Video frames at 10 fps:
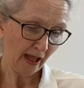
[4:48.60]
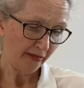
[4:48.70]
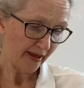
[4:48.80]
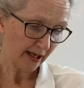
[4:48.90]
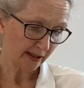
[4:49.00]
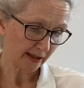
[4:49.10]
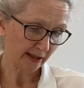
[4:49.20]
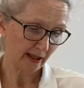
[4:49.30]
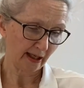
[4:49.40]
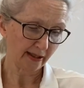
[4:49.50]
This
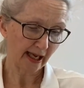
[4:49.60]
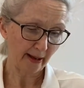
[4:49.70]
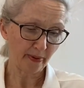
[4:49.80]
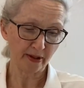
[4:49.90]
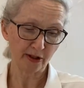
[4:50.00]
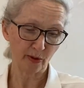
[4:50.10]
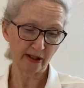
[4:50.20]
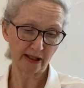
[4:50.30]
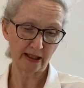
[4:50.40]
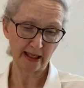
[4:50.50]
has happened to
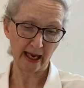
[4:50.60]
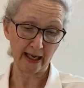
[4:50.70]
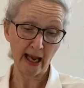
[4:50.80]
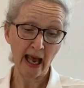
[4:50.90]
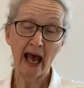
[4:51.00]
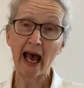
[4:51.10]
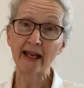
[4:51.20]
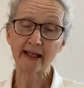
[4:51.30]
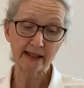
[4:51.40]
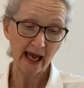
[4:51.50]
us today,
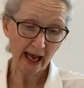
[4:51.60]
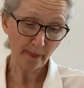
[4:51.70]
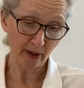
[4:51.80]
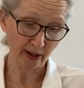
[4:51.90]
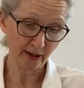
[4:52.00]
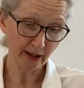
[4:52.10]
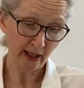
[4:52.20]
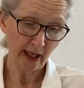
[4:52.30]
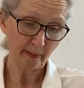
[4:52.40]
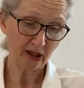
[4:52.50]
and it's happened
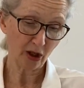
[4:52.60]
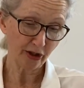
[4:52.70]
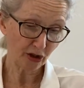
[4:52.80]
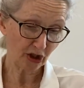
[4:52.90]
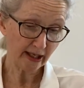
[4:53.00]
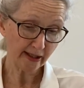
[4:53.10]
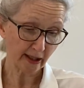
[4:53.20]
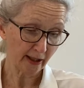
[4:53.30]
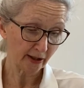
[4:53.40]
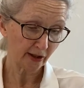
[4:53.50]
because
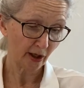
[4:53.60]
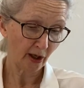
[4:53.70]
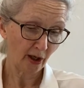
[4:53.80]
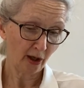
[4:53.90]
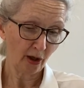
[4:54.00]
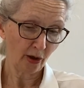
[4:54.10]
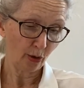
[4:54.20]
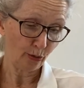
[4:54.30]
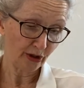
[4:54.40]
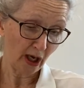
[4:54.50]
Jesus,
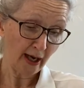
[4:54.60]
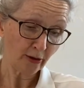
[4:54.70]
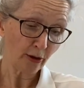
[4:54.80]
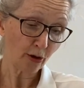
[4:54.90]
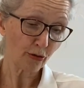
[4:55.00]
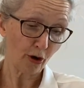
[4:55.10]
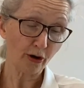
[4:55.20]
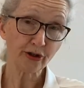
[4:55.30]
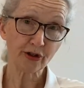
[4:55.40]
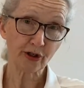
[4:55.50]
who died on a
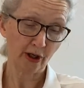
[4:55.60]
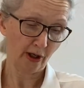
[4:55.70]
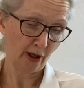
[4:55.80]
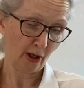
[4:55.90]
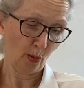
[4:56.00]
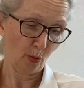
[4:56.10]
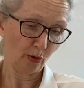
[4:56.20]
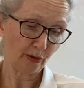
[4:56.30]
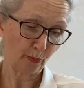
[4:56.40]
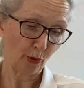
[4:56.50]
cross,
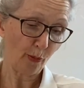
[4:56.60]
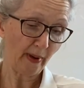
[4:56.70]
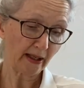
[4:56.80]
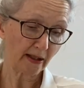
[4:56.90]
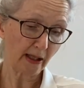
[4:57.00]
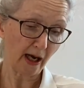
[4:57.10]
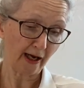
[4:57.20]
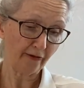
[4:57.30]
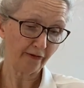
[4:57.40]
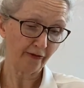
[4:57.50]
was brought back to
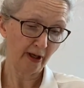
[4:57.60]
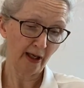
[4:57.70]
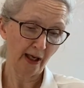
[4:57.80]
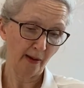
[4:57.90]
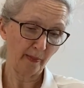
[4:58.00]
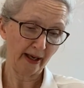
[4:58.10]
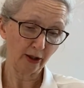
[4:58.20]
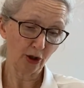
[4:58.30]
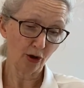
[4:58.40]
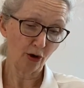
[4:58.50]
life by
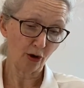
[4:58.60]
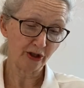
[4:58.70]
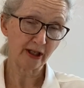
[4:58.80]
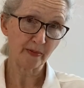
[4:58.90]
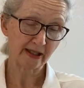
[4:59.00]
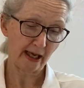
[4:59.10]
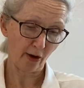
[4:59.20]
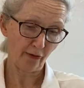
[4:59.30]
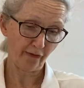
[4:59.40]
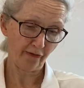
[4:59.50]
God
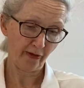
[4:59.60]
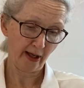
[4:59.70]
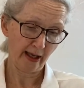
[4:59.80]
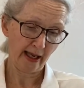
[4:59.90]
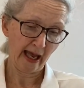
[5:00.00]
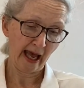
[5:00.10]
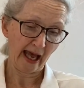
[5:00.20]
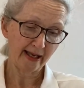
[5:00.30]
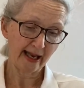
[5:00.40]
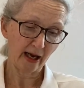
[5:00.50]
himself,
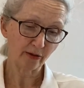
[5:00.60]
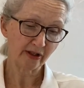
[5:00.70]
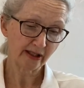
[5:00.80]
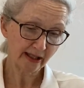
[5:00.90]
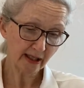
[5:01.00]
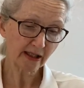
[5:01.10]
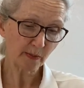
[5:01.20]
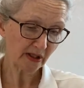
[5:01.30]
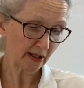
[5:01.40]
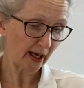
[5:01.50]
and now sits
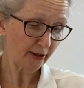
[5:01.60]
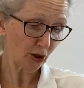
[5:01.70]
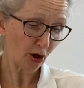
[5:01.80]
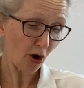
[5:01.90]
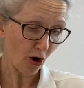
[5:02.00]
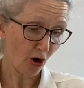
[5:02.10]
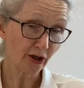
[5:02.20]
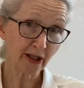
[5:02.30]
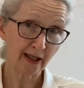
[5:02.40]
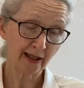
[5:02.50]
beside
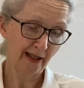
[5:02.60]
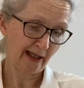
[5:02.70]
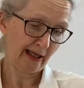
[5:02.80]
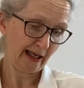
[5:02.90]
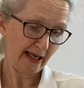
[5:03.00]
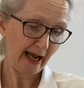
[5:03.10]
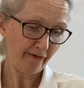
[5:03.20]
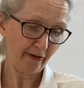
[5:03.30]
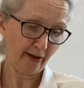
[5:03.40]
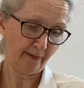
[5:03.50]
God in
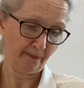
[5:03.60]
heaven.